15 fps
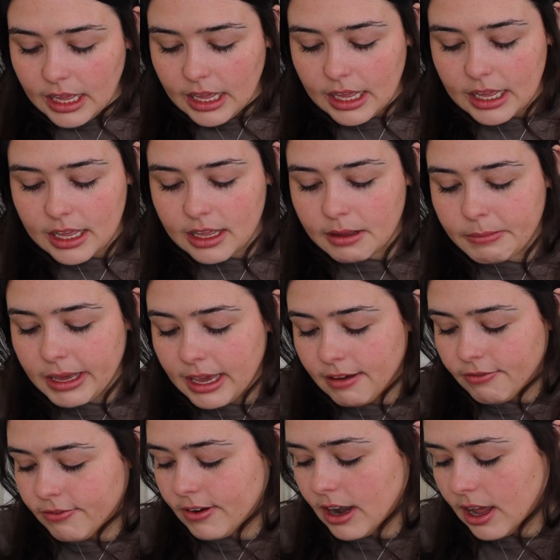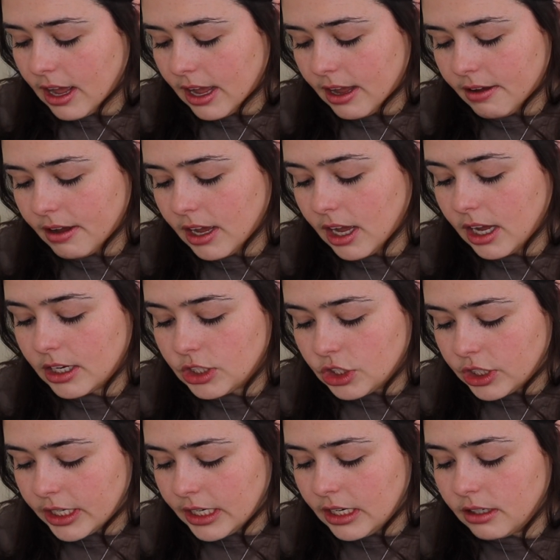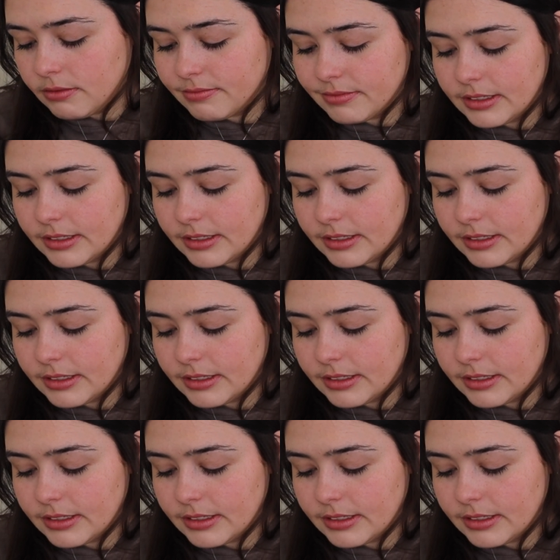if not 100.